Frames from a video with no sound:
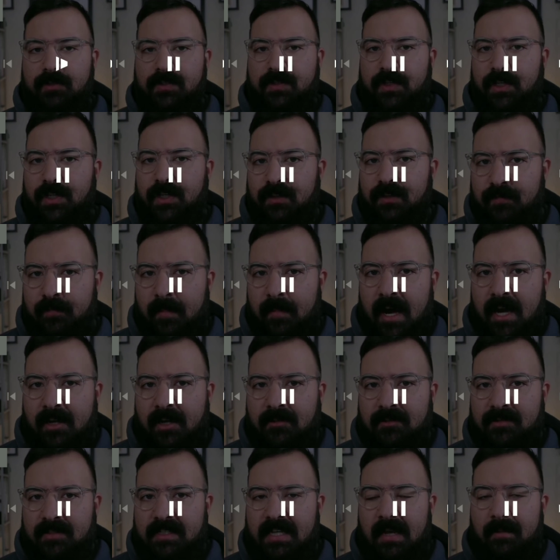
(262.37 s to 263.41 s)
The reserve
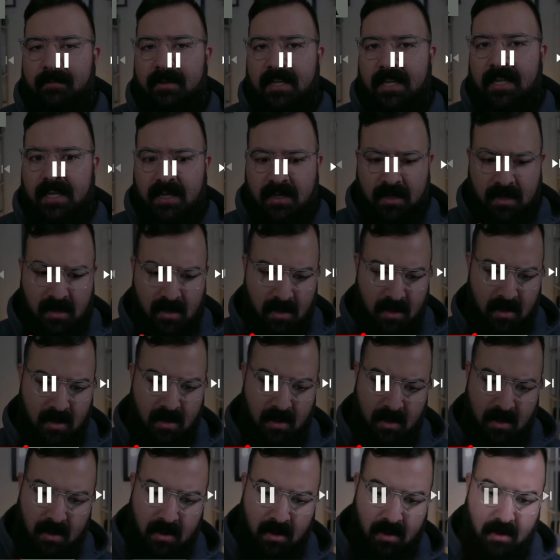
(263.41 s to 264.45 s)
models coming in
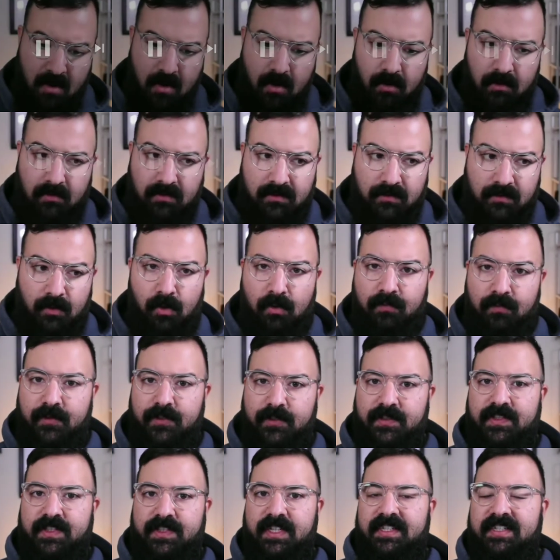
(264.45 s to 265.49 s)
over
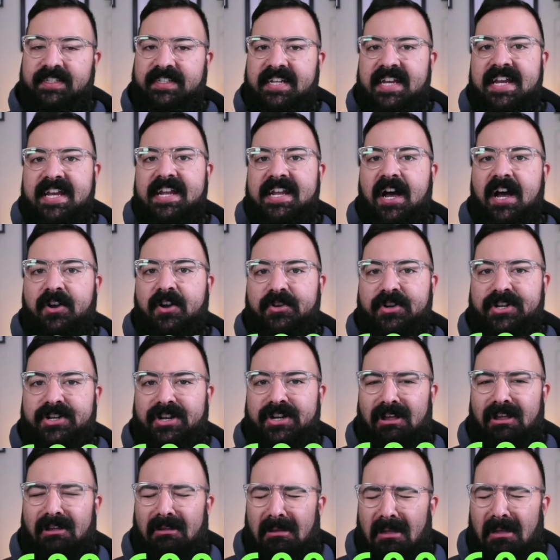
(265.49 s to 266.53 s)
$1,600.
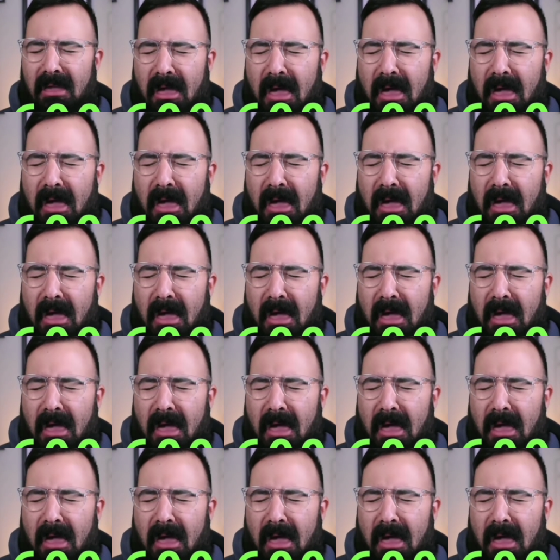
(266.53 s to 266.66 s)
